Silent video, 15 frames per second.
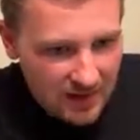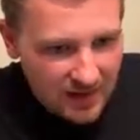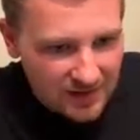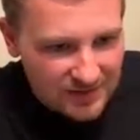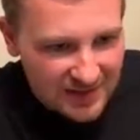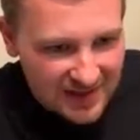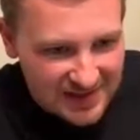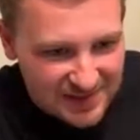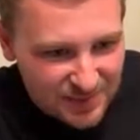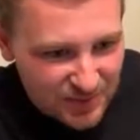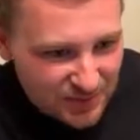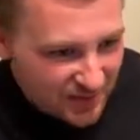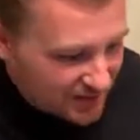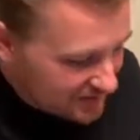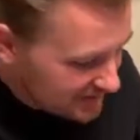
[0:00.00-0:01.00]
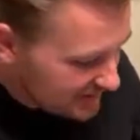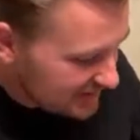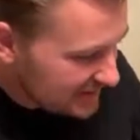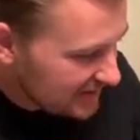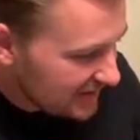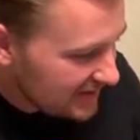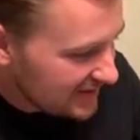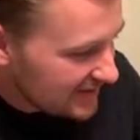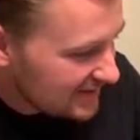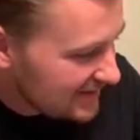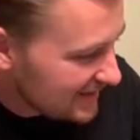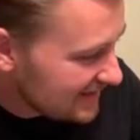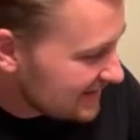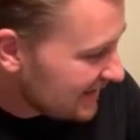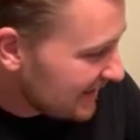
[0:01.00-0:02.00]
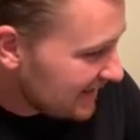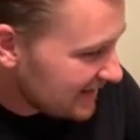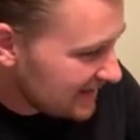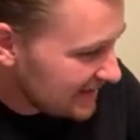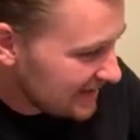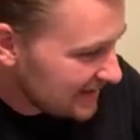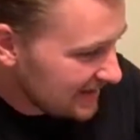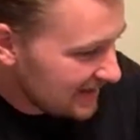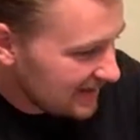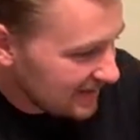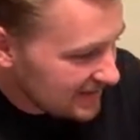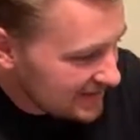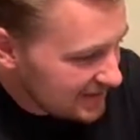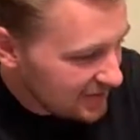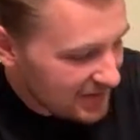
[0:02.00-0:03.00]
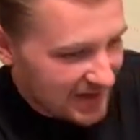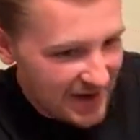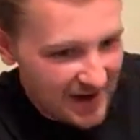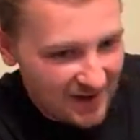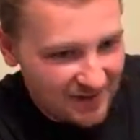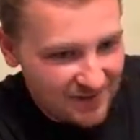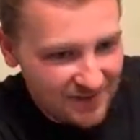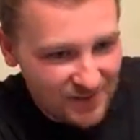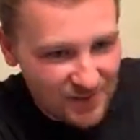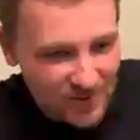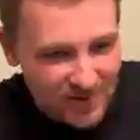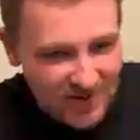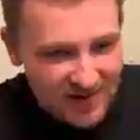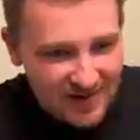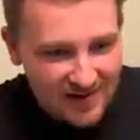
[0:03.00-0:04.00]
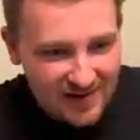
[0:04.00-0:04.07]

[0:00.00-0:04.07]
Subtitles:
Oh, nice. Blue Rose just started a TikTok. Let's see what we have for